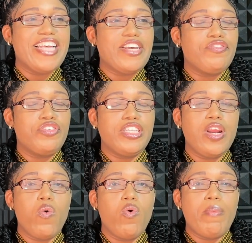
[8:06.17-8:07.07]
I've treated
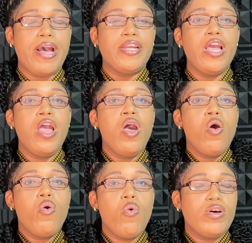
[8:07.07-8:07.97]
a woman
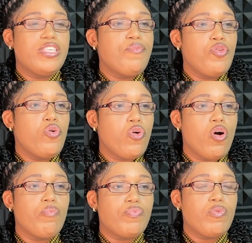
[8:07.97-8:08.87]
who was
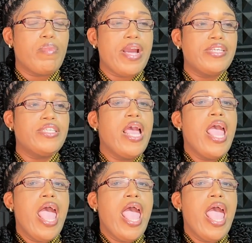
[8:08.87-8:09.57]
immunocompromised,